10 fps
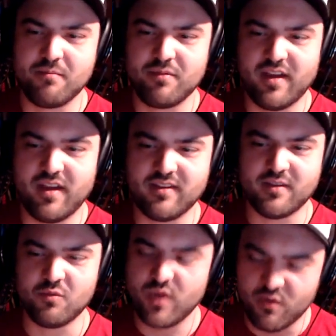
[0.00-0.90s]
place
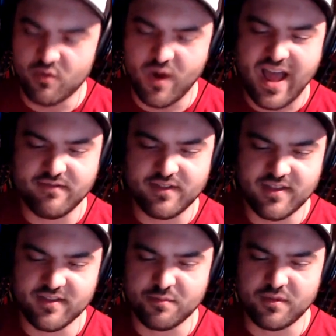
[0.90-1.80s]
and we arrive at
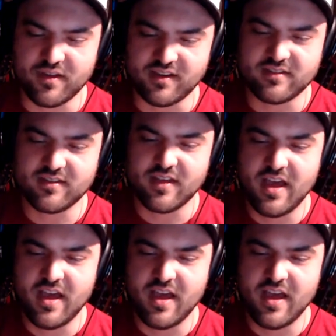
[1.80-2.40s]
this place.